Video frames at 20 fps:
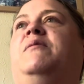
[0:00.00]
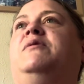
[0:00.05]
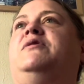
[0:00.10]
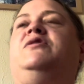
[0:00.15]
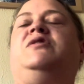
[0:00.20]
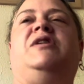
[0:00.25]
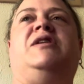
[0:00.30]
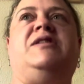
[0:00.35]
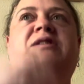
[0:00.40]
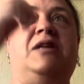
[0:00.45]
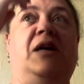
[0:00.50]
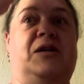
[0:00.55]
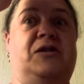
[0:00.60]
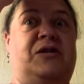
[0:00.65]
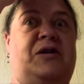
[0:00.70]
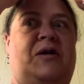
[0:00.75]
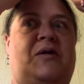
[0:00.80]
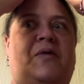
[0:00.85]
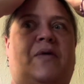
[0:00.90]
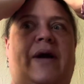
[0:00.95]
was just such
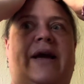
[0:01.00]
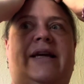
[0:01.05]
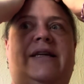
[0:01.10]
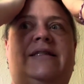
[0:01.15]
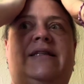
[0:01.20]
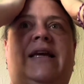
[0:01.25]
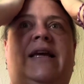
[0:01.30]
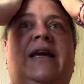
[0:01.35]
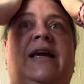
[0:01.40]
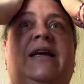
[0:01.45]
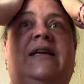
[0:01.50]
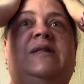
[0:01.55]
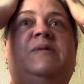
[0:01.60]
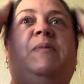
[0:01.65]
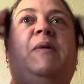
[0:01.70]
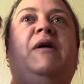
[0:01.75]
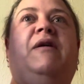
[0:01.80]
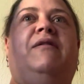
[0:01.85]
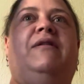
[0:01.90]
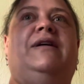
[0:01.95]
a crazy
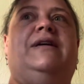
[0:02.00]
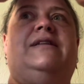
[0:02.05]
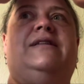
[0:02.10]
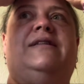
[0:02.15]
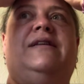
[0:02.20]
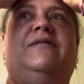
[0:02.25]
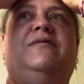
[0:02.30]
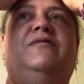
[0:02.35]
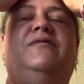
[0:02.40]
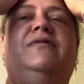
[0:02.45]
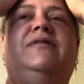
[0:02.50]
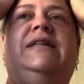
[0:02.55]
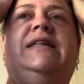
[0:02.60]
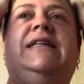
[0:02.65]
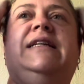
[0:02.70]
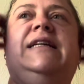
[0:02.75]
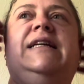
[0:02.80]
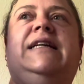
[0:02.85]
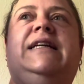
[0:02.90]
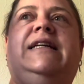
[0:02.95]
experience and
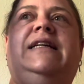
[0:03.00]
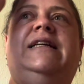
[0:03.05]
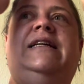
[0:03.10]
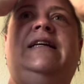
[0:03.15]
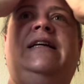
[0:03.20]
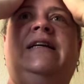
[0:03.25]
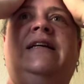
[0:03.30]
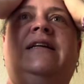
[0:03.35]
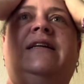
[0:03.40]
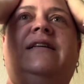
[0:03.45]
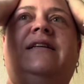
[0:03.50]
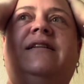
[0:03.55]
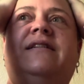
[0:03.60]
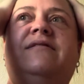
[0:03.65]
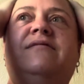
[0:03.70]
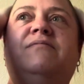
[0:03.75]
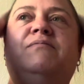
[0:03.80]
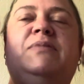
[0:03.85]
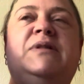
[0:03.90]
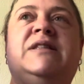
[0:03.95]
really
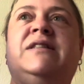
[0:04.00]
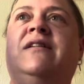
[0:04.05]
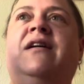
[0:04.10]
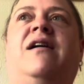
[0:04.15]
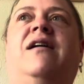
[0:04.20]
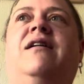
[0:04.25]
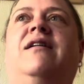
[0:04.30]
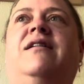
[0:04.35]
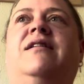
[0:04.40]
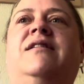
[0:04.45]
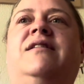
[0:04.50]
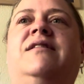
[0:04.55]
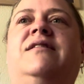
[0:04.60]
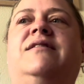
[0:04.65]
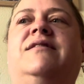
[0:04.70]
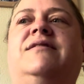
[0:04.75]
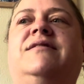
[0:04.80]
bizarre.